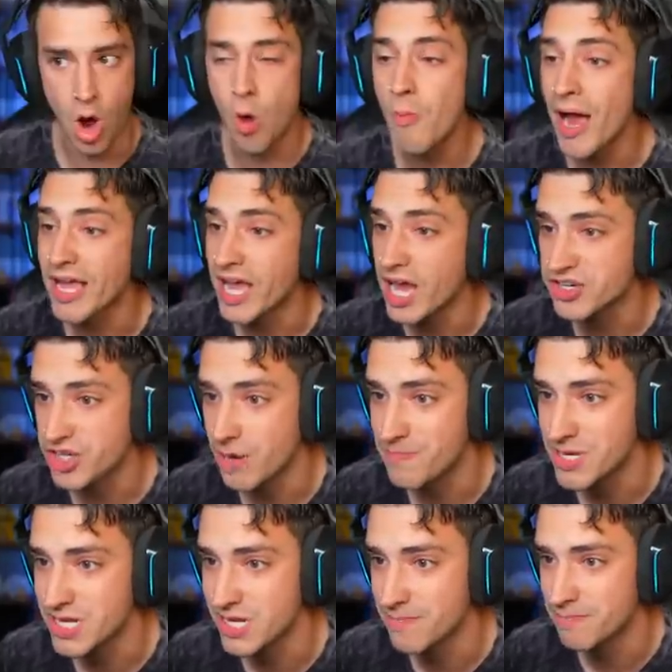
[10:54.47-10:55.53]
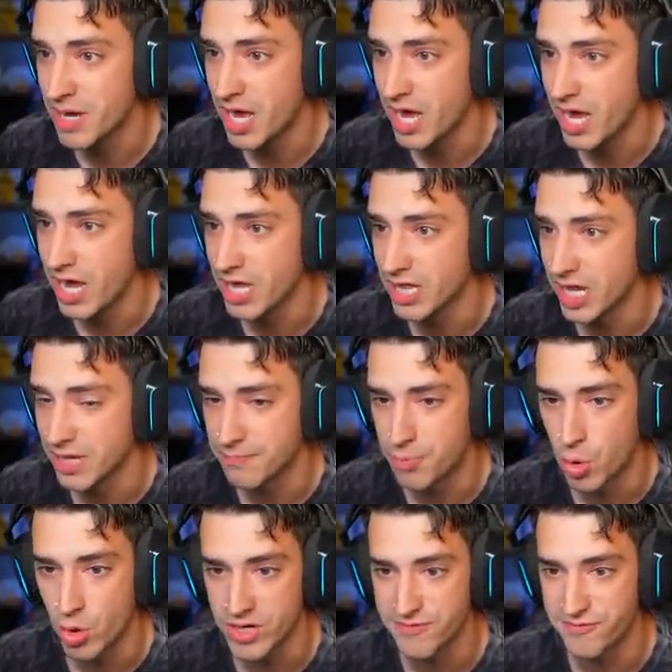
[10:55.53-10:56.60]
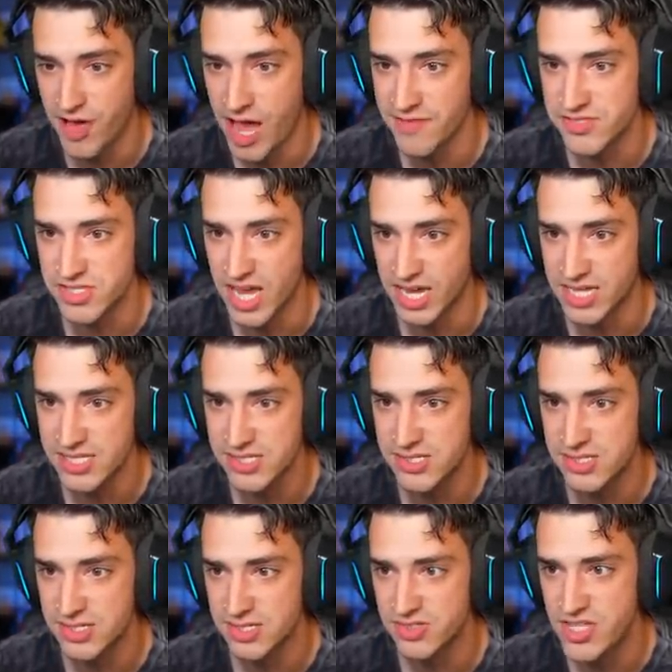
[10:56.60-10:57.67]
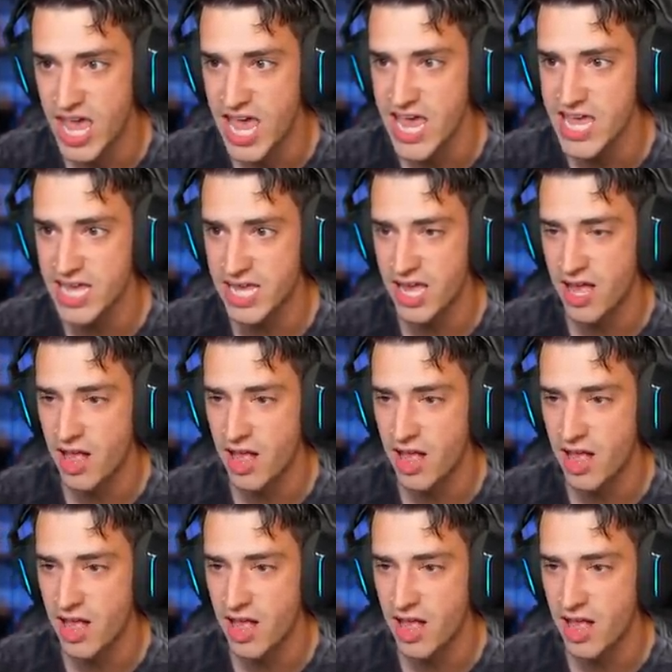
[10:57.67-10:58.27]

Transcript: Oh my gosh, I beat him by like 0.5 seconds. Take